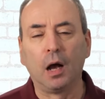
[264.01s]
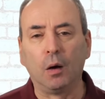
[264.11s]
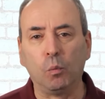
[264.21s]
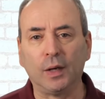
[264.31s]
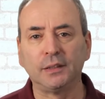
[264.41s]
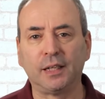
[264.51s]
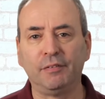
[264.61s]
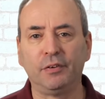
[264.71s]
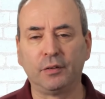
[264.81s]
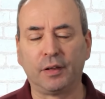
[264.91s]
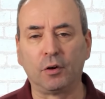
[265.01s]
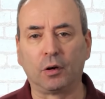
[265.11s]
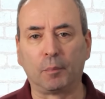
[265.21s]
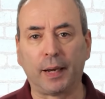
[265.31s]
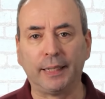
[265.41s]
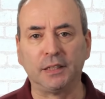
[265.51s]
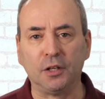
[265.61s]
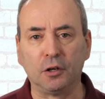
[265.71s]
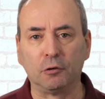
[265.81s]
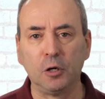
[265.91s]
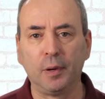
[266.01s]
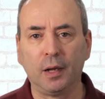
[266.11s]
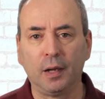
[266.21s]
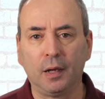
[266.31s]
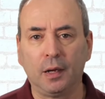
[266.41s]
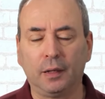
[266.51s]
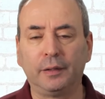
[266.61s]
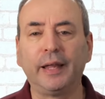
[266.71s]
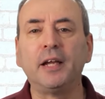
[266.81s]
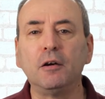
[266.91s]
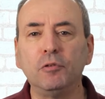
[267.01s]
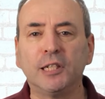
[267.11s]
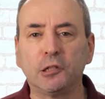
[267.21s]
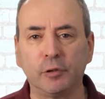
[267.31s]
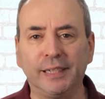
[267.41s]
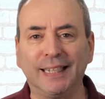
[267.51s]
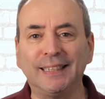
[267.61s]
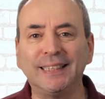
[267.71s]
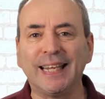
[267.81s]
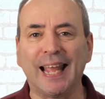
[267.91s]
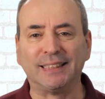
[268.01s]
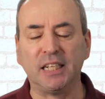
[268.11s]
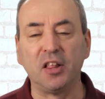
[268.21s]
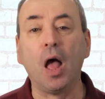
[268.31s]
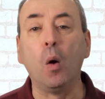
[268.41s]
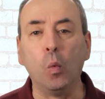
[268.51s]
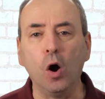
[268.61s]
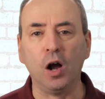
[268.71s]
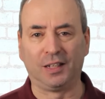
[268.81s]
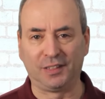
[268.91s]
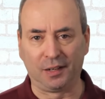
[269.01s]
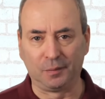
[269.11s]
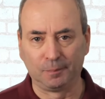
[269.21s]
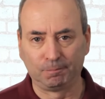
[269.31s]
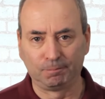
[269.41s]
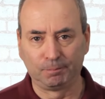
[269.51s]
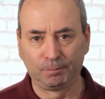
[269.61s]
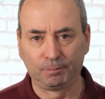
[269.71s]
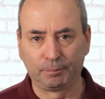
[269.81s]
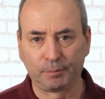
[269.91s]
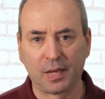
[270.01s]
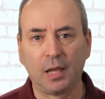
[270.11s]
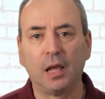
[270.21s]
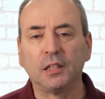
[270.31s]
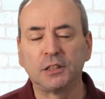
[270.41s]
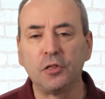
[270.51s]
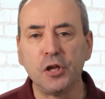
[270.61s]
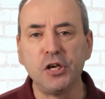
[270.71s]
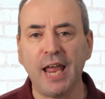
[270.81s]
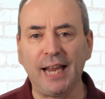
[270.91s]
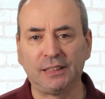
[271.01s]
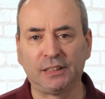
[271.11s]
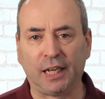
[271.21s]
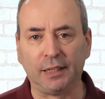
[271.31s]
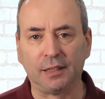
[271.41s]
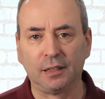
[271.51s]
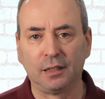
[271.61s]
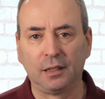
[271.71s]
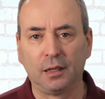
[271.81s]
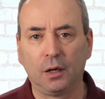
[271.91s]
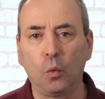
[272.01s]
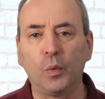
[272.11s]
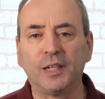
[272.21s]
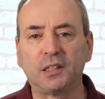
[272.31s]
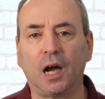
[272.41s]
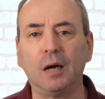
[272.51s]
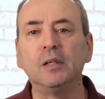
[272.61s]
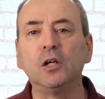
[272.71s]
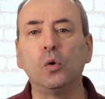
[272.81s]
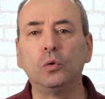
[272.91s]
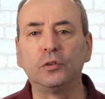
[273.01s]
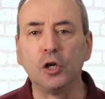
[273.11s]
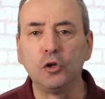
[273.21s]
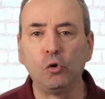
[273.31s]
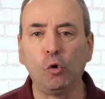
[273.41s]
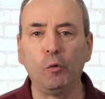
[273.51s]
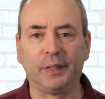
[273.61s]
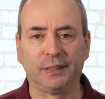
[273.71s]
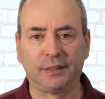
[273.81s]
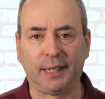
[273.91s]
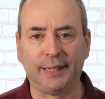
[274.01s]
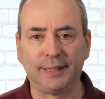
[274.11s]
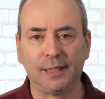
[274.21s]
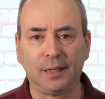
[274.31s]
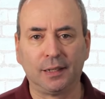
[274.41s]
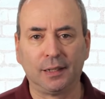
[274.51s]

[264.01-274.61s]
And once they feel they've got a place in the group, they can retreat into getting their work done. So the next stage, which Tuckman called the norming stage,